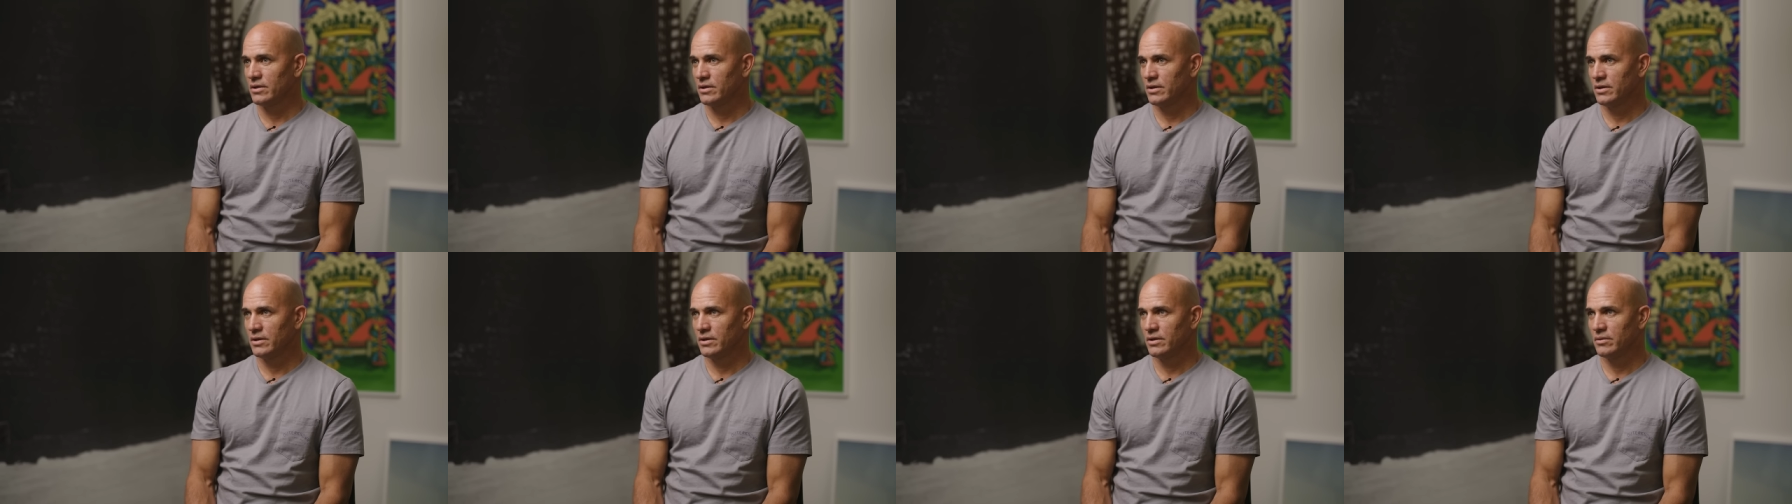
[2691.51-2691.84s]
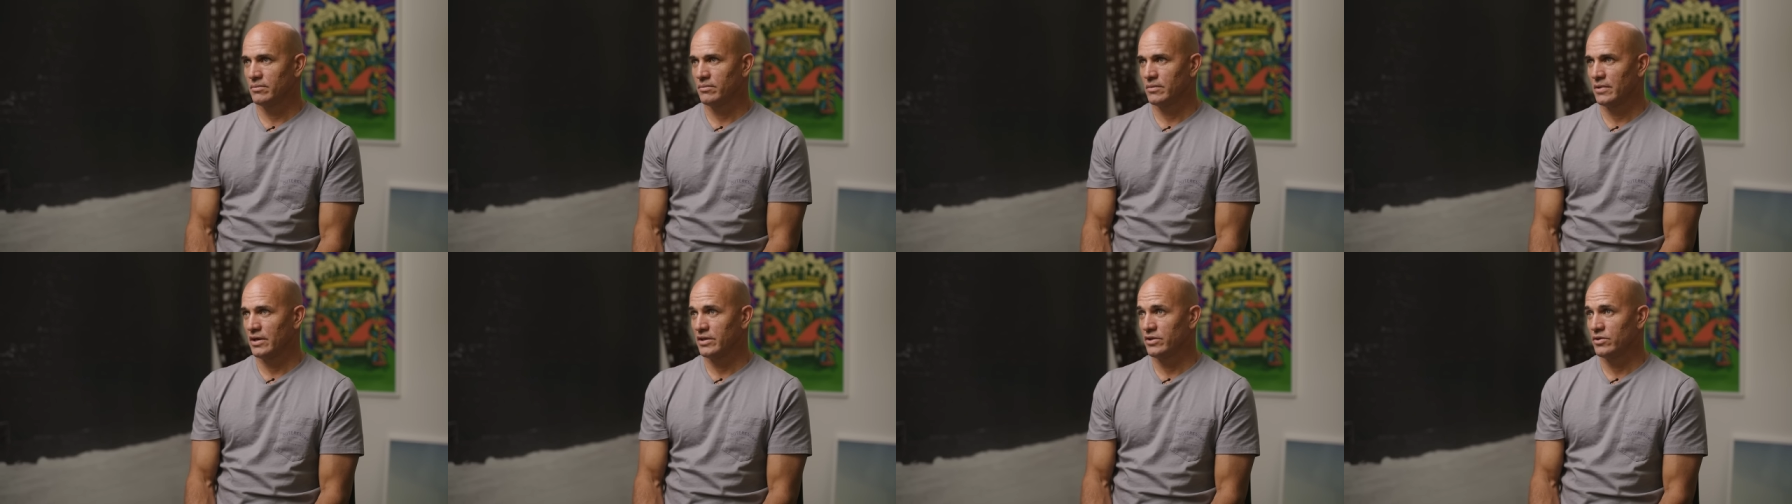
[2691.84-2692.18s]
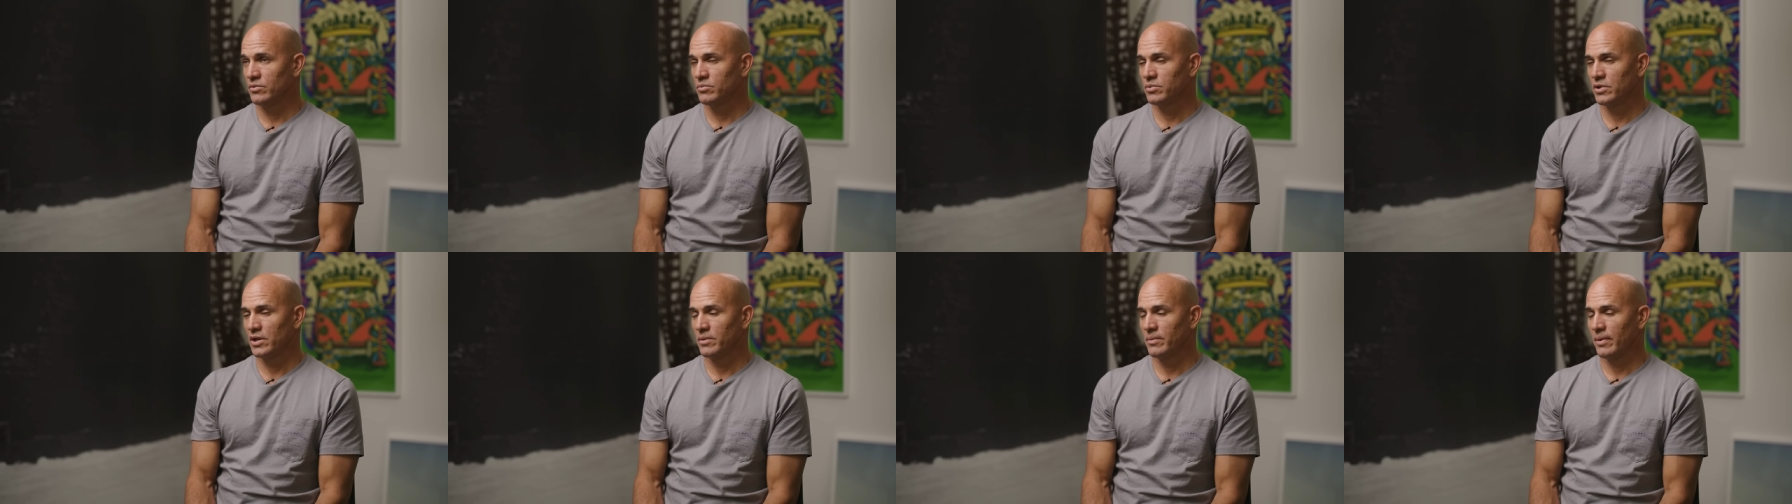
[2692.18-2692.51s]
Um, I
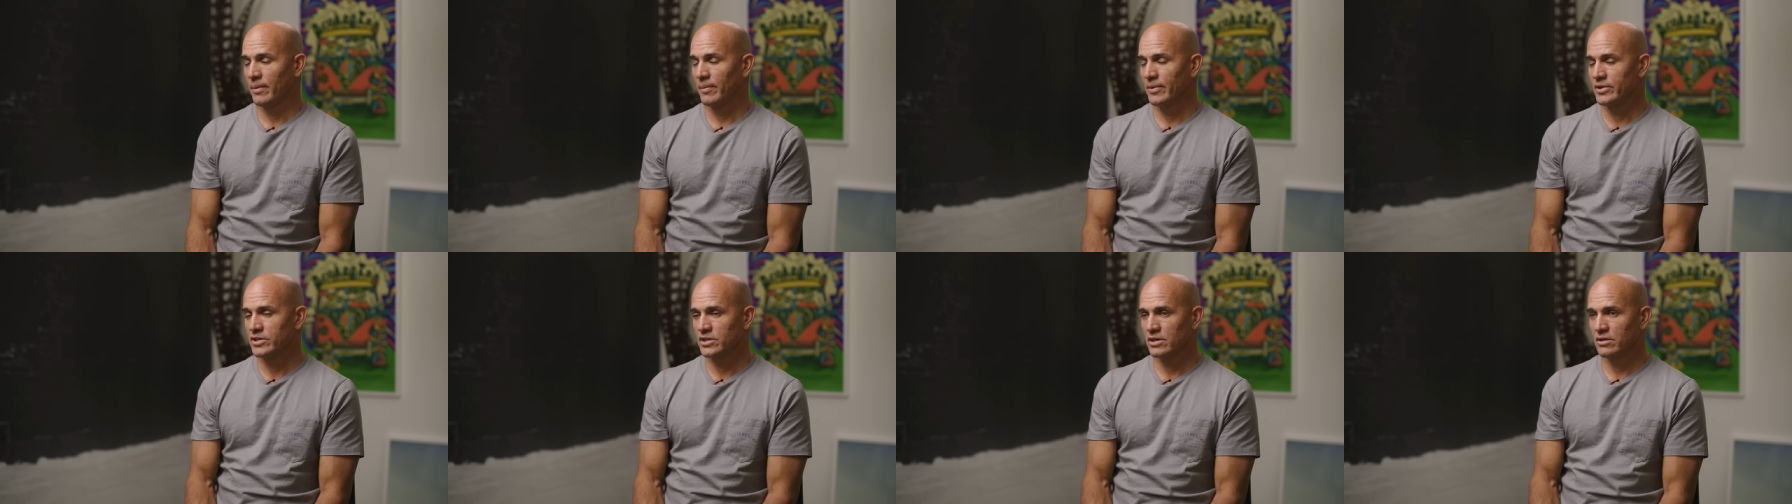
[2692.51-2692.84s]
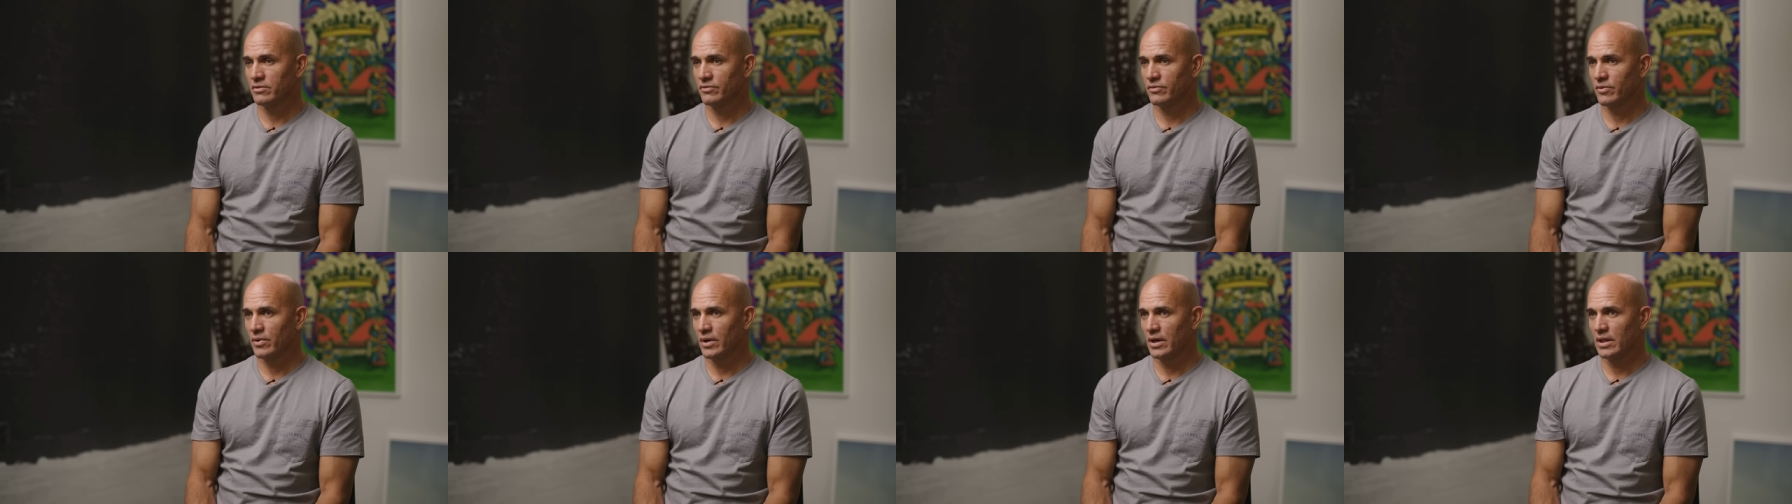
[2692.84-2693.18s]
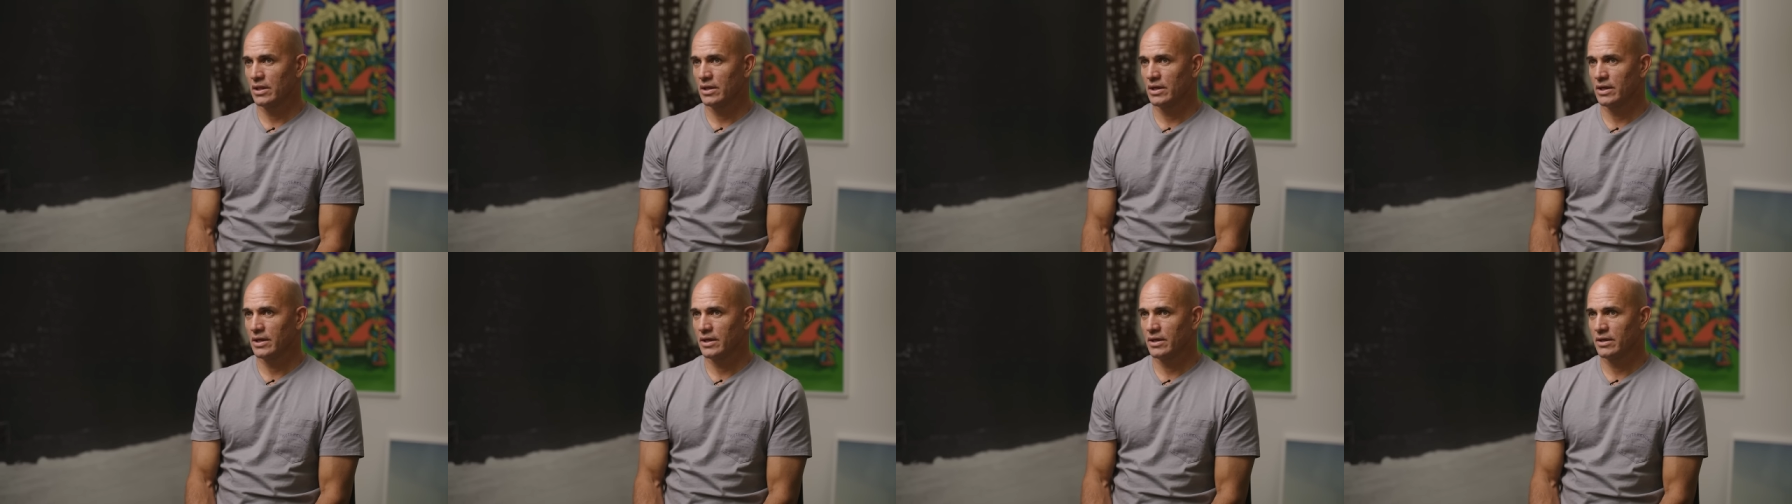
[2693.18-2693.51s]
do play by myself quite a
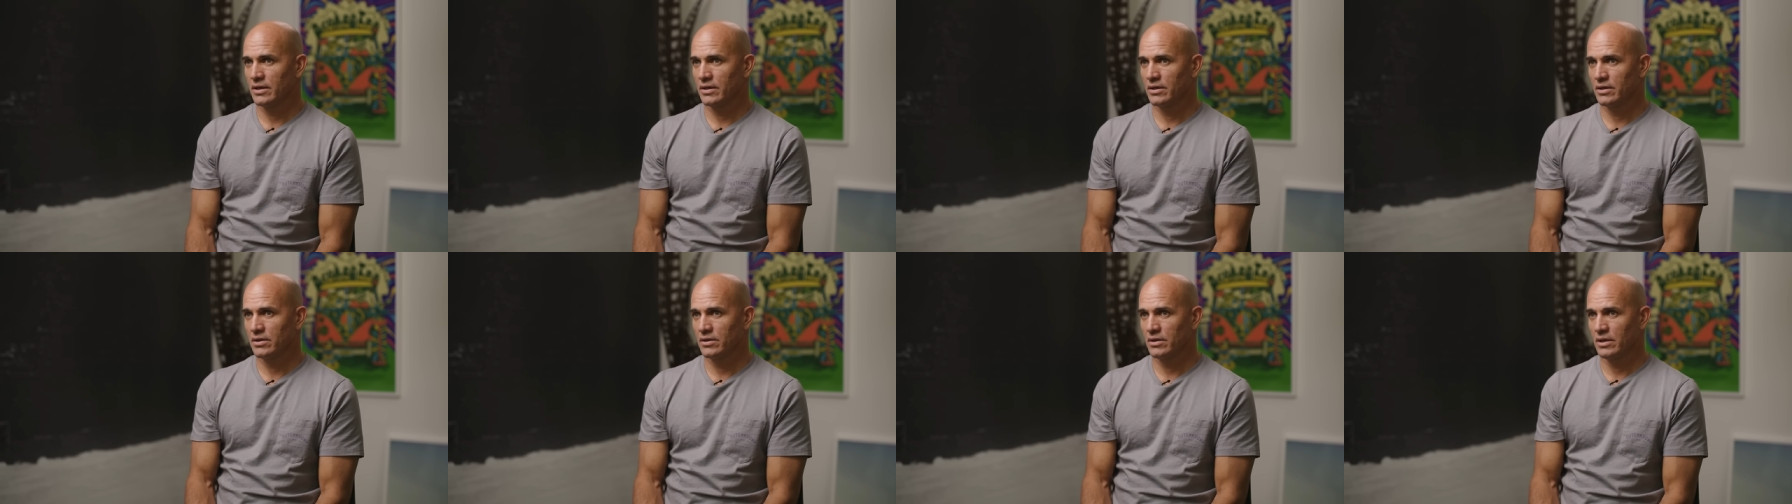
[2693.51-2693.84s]
lot,